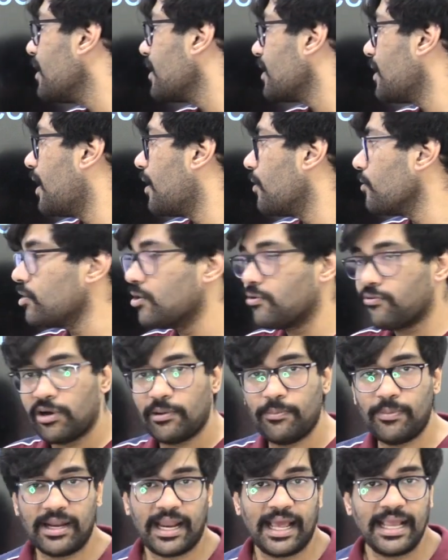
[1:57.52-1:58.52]
Now you
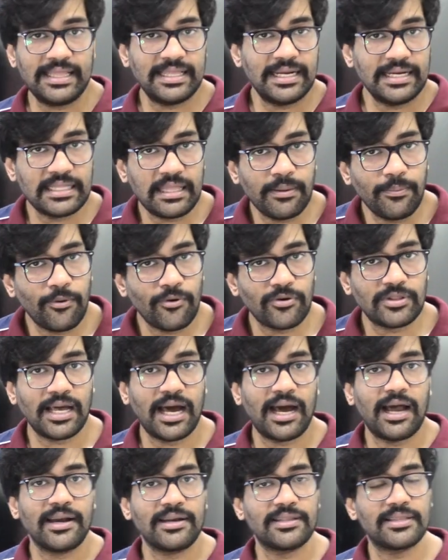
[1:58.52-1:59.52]
would be like that they both
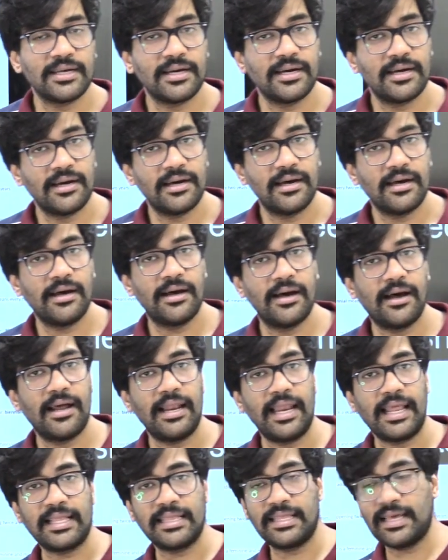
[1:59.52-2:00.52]
are
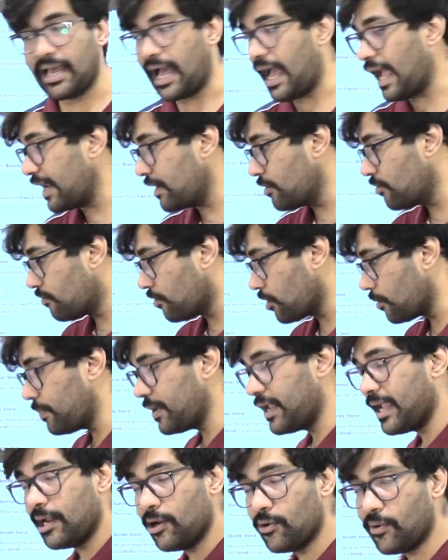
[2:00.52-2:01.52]
the I know what
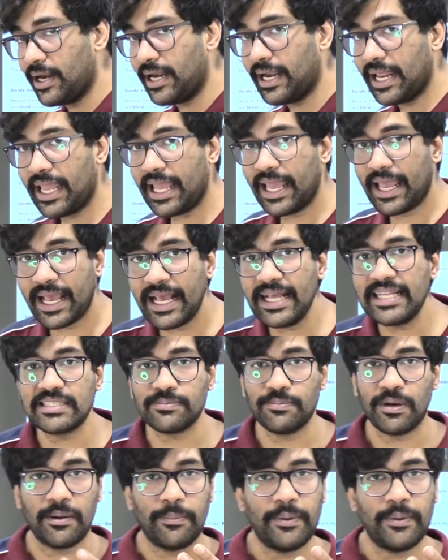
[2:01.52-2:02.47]
BLONDE is, but